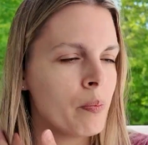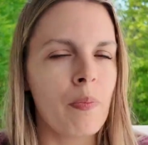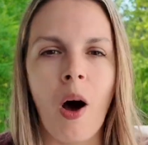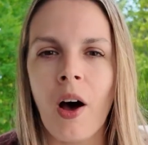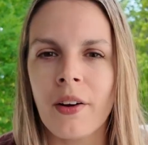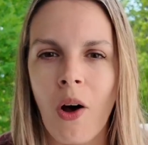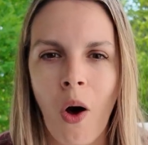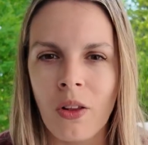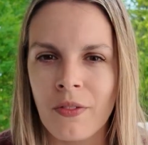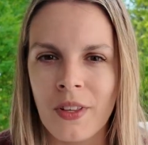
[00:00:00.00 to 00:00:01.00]
bought
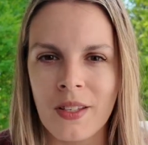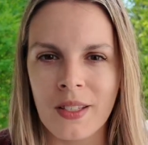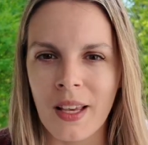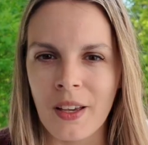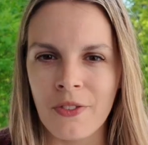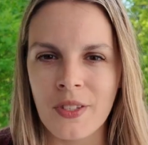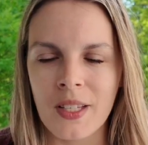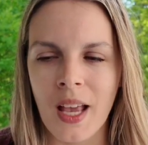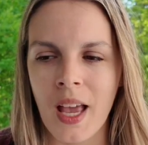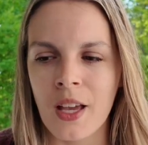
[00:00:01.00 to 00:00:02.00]
all of these gifts
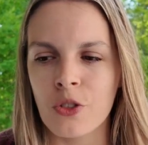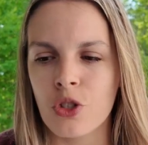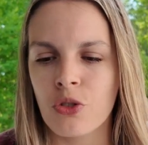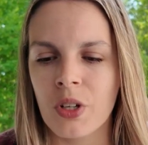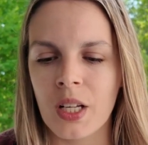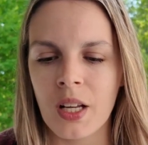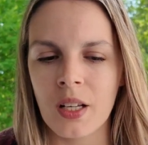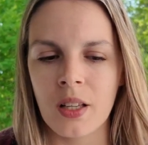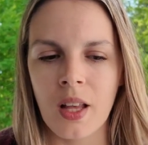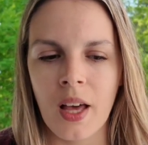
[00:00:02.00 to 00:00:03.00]
and
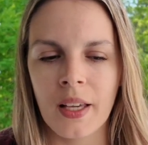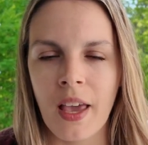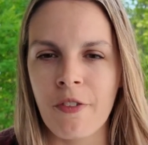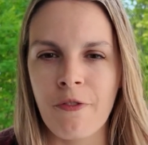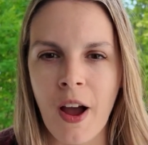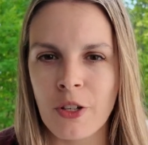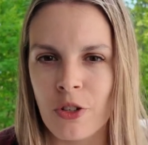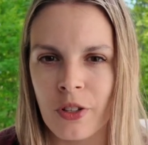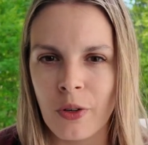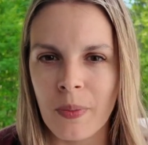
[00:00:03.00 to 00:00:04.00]
treated like a
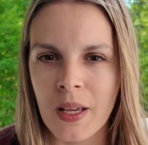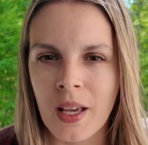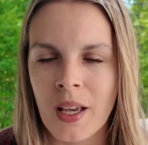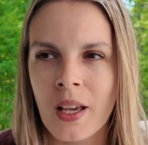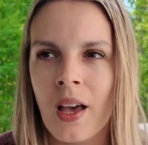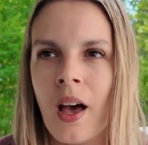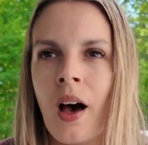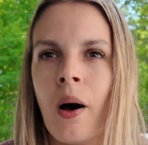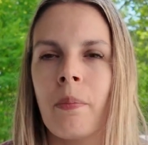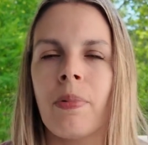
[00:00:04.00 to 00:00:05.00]
fragile little being,
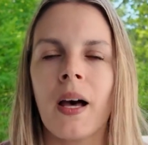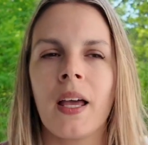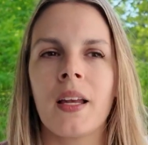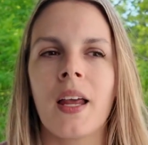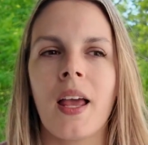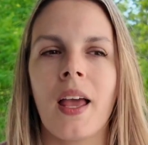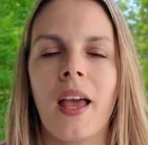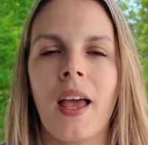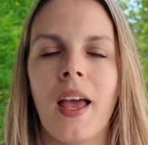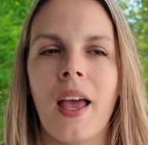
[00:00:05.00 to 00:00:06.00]
but
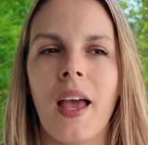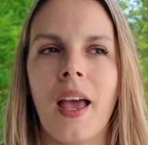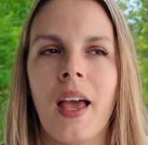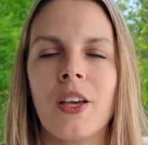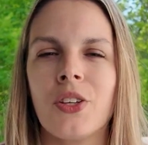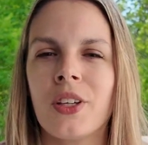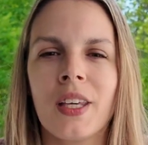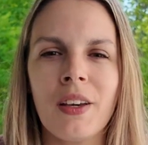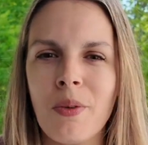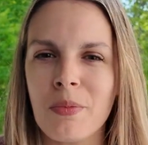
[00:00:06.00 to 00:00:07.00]

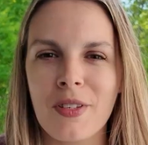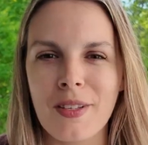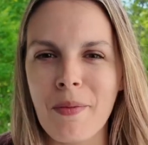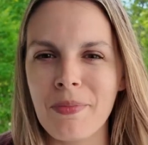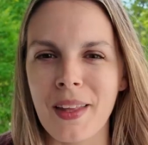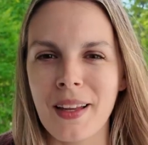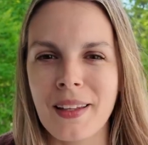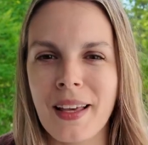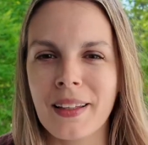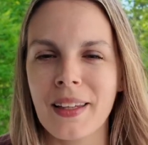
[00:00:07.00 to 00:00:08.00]
give him something.
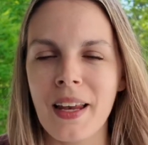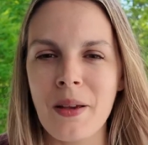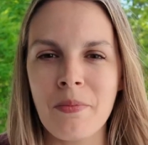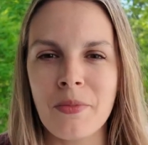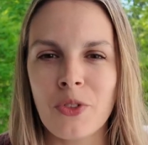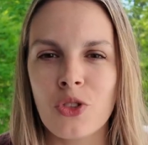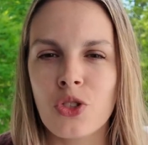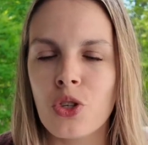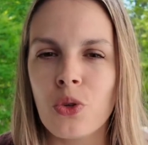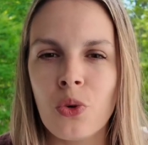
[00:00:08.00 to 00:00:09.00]
Like, let him
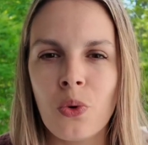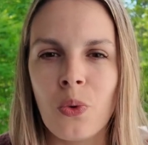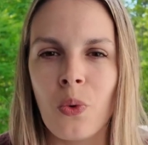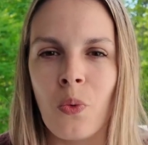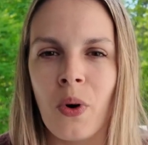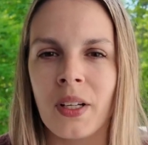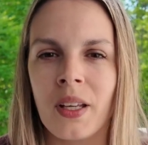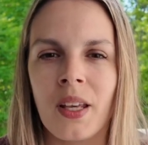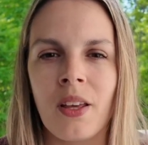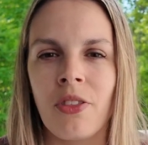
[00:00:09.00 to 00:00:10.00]
do what
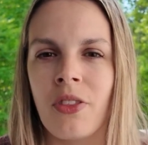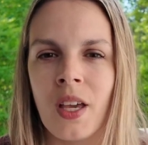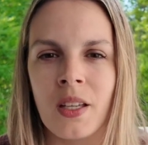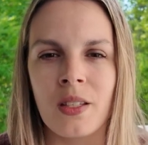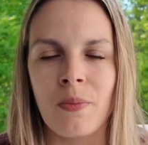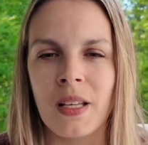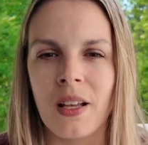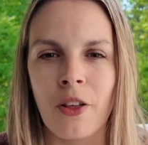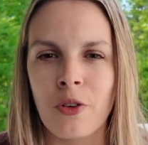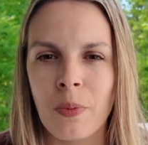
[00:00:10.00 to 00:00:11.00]
he thinks makes
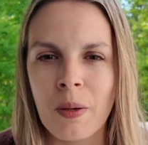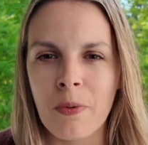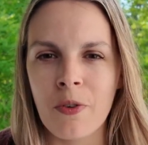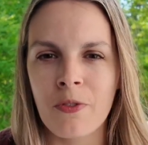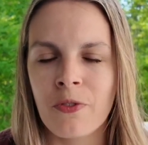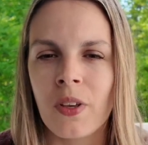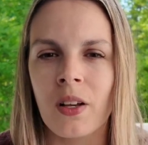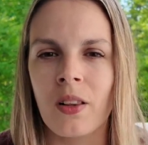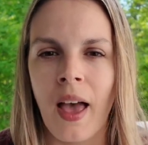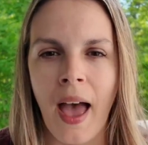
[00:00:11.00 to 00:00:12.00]
other people
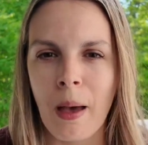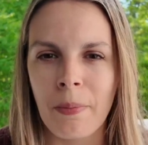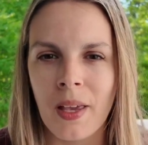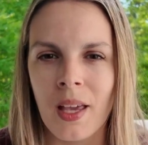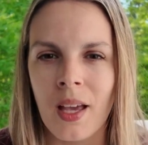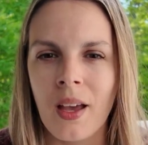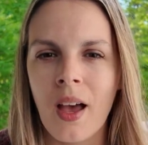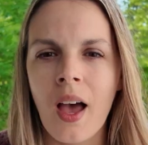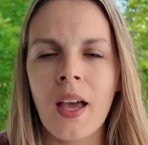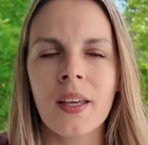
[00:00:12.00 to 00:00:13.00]
feel happy.
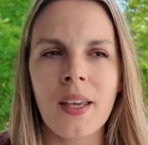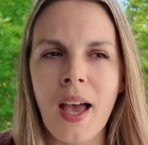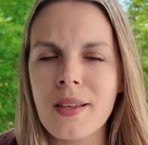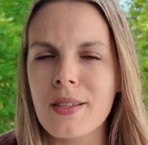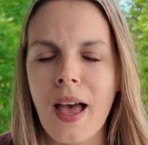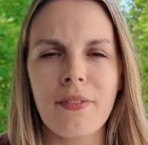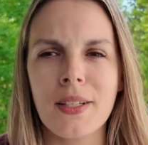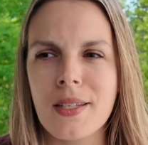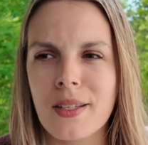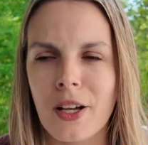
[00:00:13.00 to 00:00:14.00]
Yes, have a
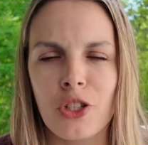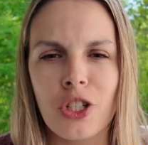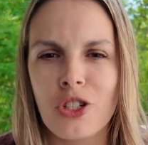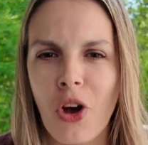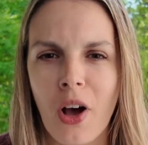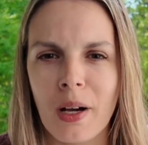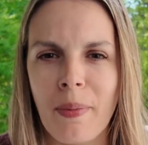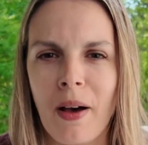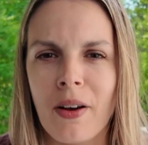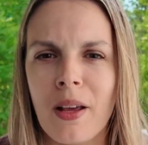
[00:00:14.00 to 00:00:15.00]
discussion, talk
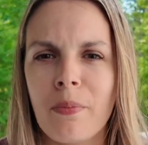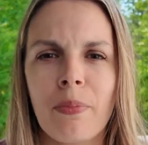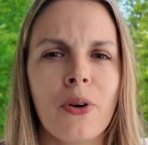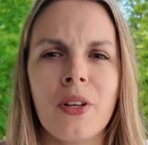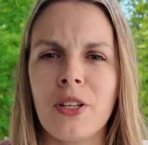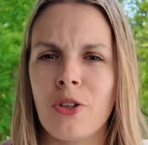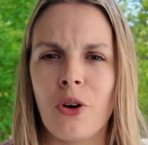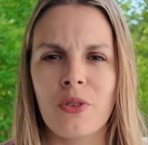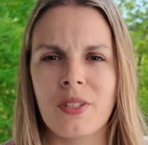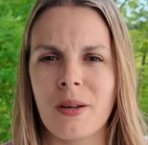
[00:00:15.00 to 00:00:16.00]
about it, put,
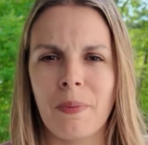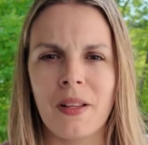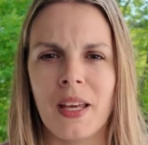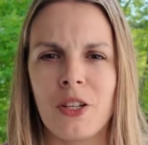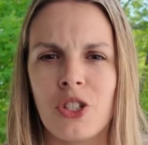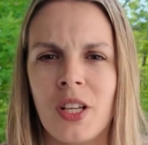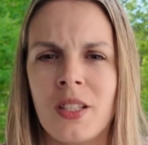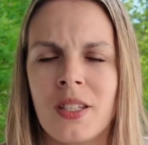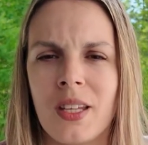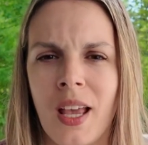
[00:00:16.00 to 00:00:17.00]

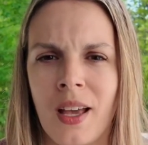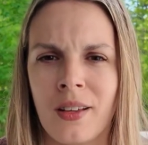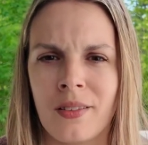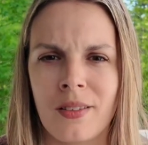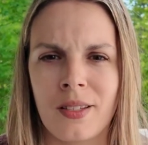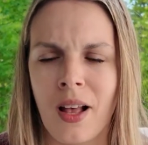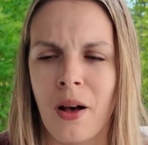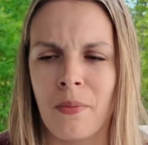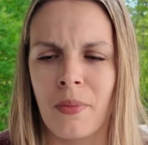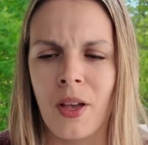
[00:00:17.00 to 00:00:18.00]
stipulations and
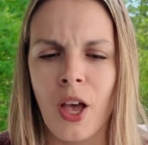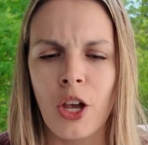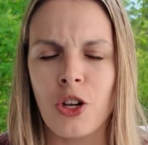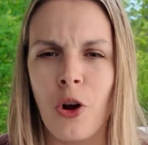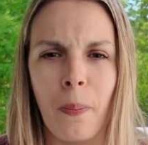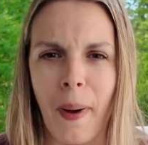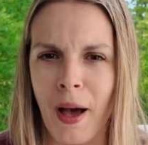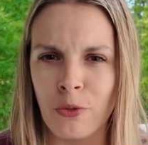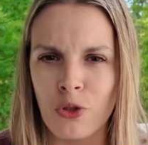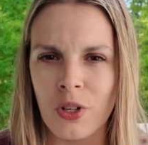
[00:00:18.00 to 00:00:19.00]
some,
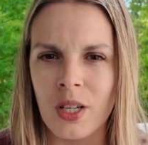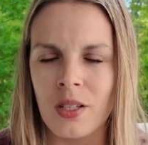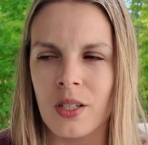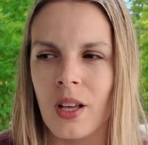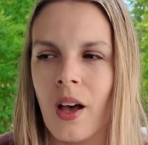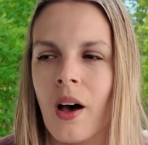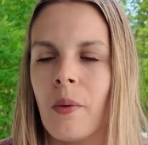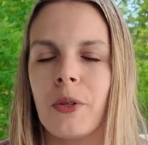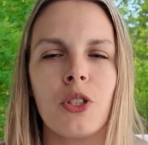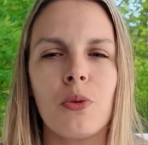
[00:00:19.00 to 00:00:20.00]
boundaries.
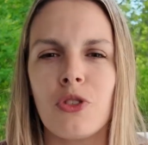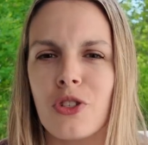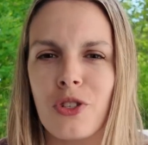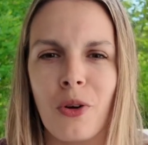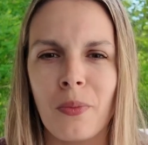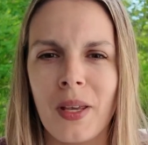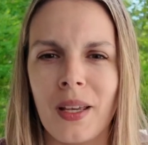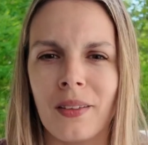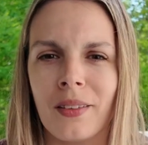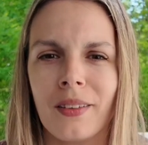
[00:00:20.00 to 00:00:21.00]
But she was just so
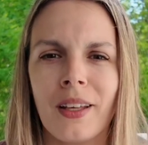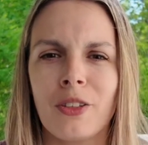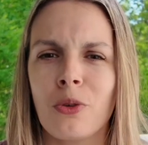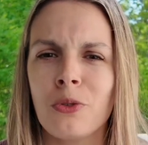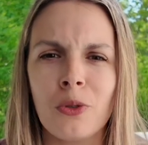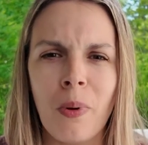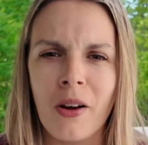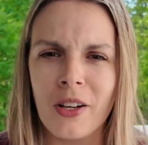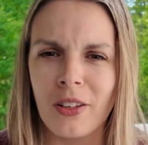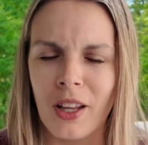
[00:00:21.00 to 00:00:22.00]
mean. Like, don't do
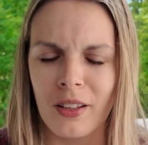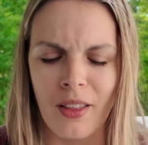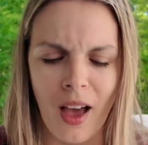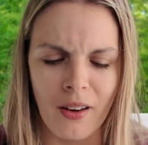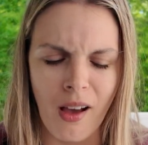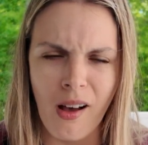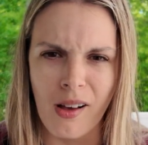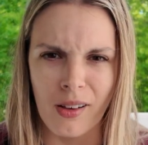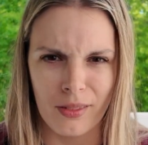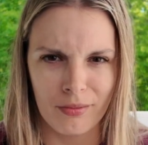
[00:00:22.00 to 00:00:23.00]
Parker like that.
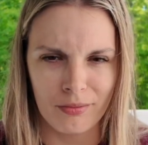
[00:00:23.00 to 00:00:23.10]
Ugh.